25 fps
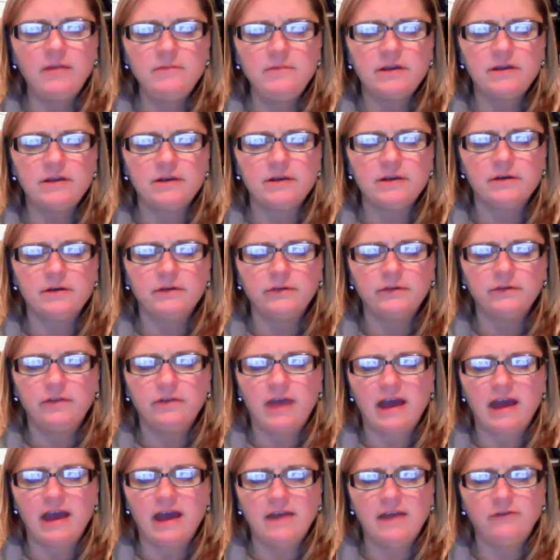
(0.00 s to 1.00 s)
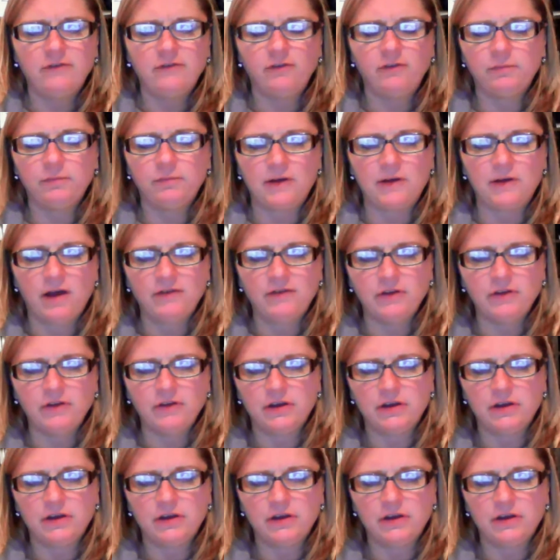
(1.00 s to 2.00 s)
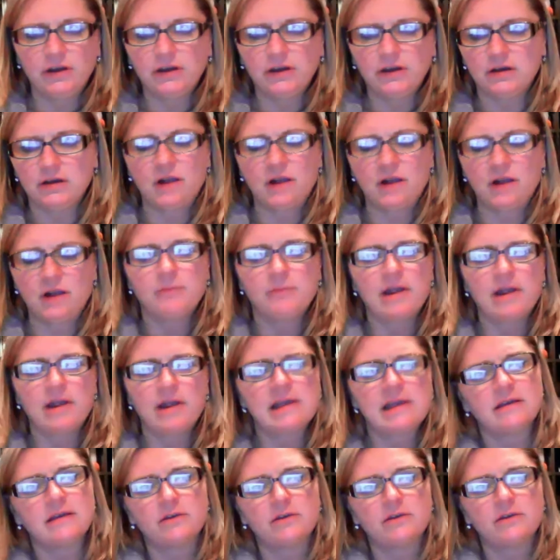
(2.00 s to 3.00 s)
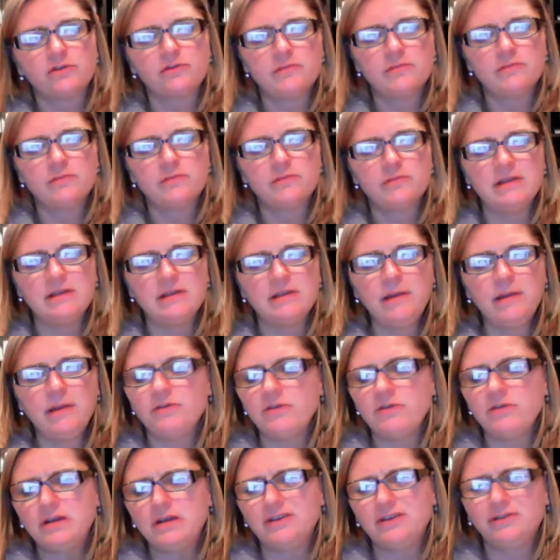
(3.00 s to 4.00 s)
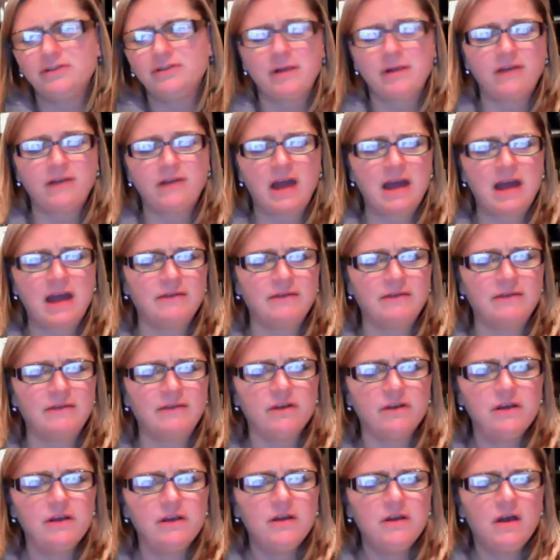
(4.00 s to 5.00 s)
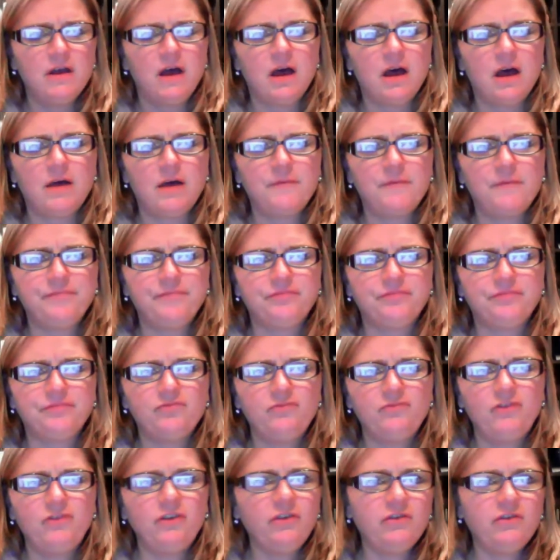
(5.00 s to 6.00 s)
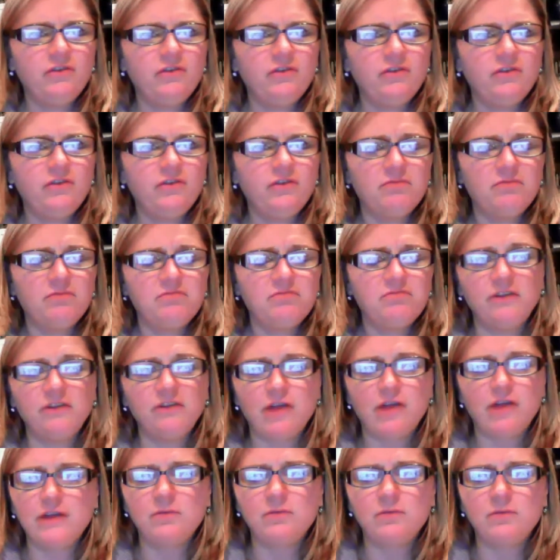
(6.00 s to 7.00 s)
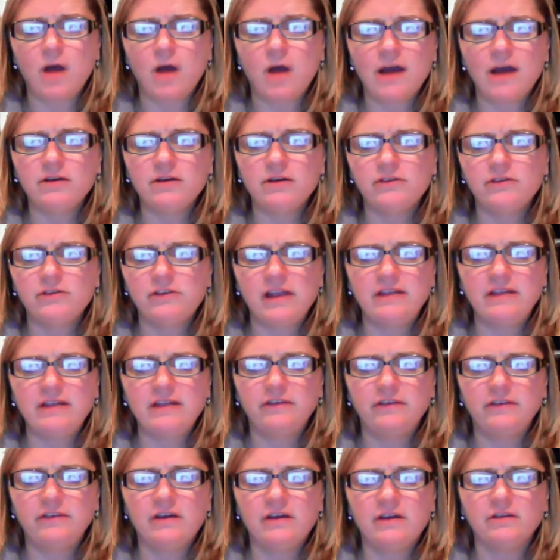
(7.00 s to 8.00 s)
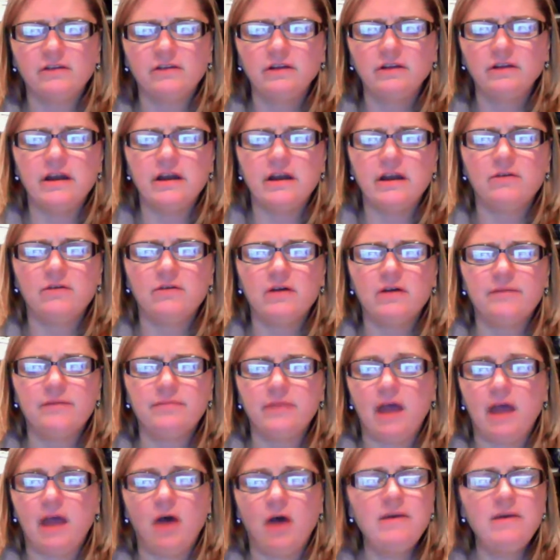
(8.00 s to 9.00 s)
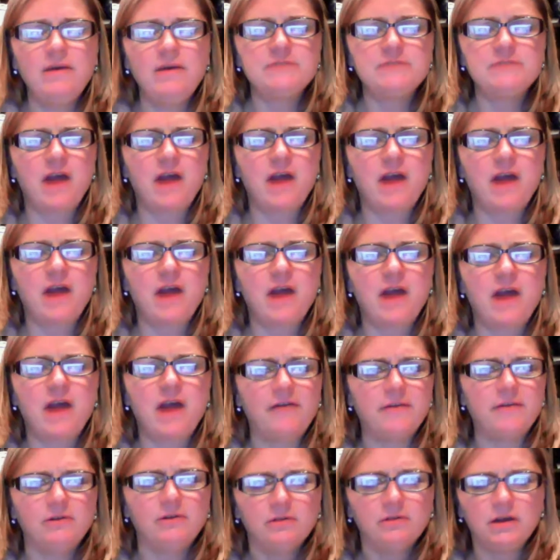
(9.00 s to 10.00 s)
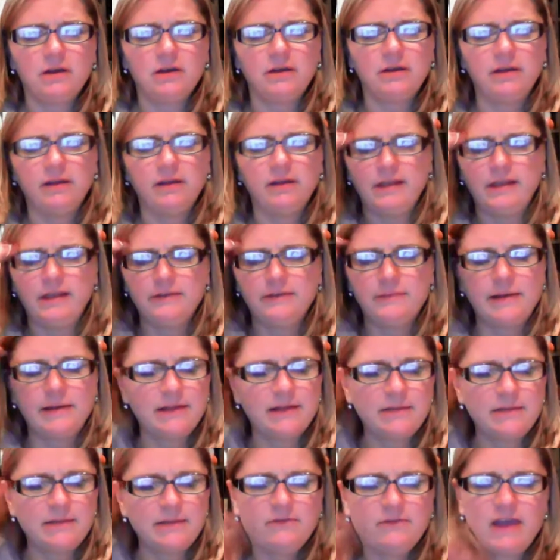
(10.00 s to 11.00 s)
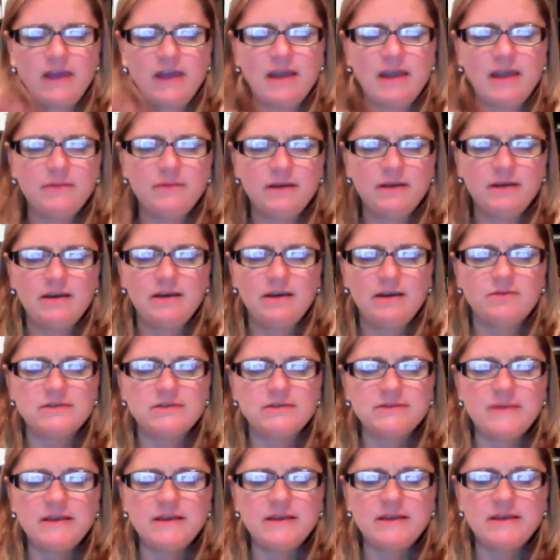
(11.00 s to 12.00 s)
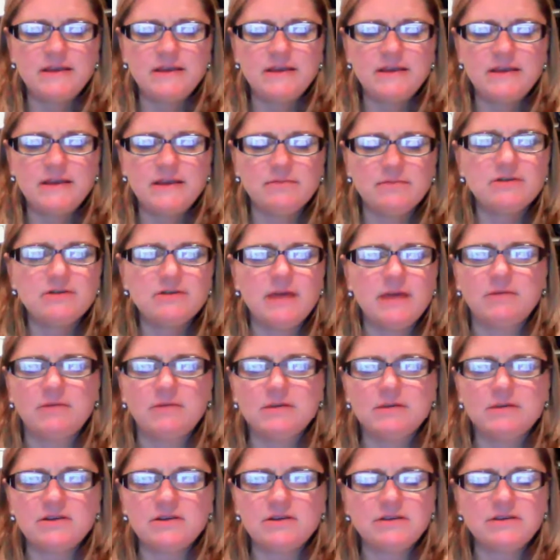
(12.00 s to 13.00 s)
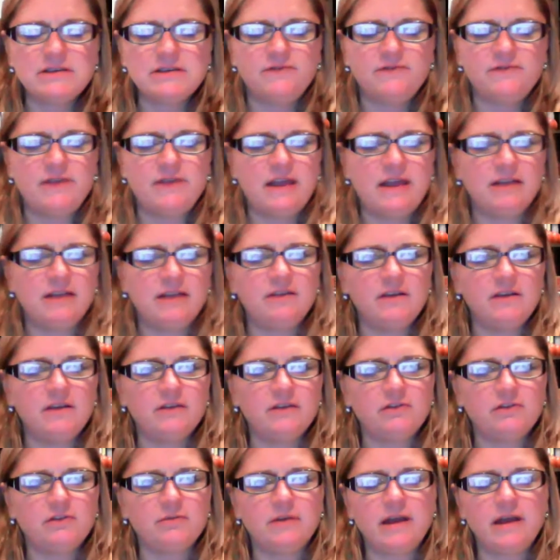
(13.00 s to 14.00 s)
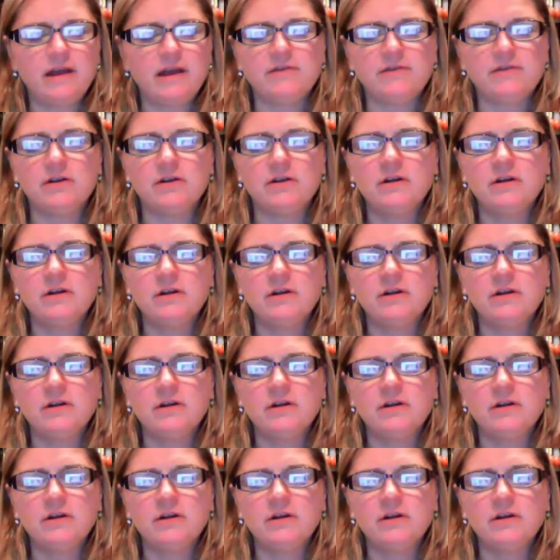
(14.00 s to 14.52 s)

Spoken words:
years that have just been off the hook, groundbreaking years for me. There's been other years where I've kind of just kind of treaded water, stayed still, you know, always profitable. That's my claim to fame. I didn't always make the most money. I wasn't always the fanciest or whatever,